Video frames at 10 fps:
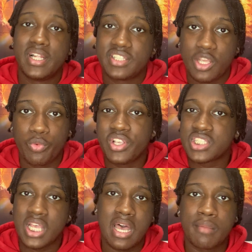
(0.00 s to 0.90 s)
They
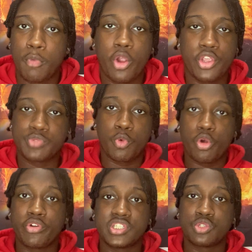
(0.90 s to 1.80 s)
re-signed Marcus
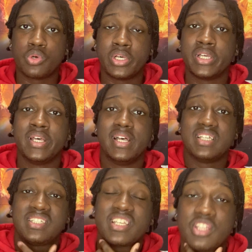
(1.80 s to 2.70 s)
Morris to a
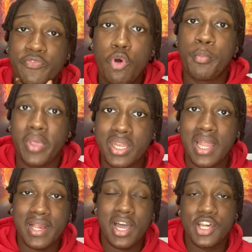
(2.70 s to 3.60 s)
$64
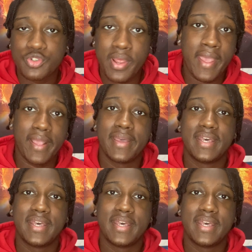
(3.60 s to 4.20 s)
million contract.